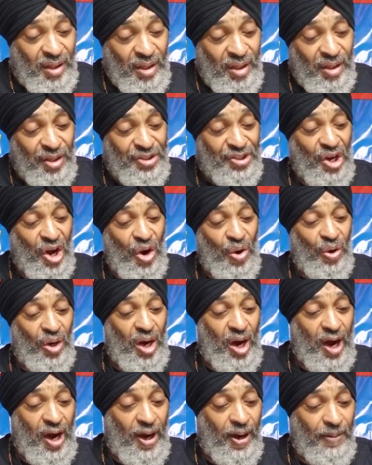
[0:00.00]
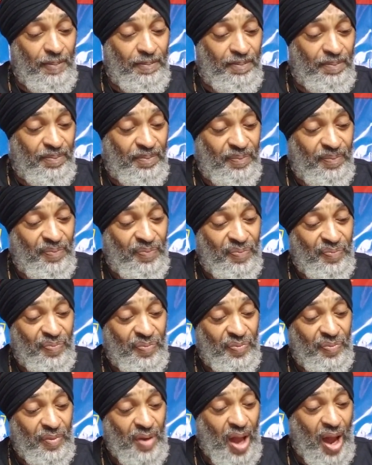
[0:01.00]
So,
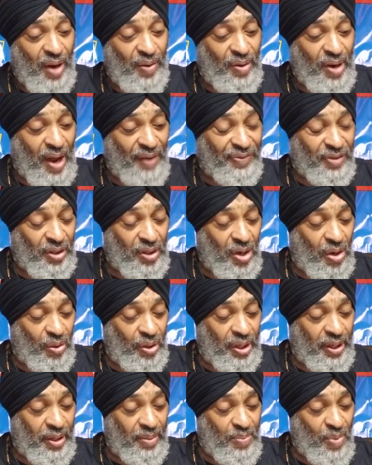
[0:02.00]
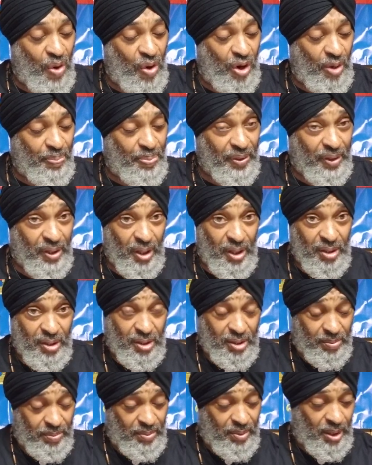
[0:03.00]
I don't have to go anymore
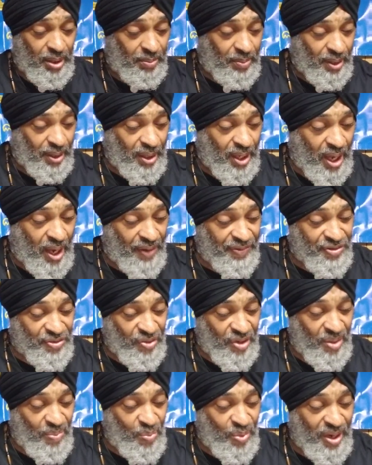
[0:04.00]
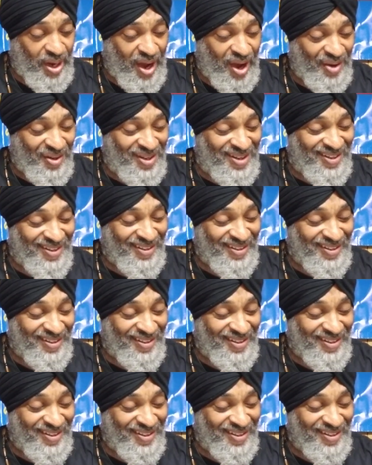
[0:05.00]
because my live stream went out.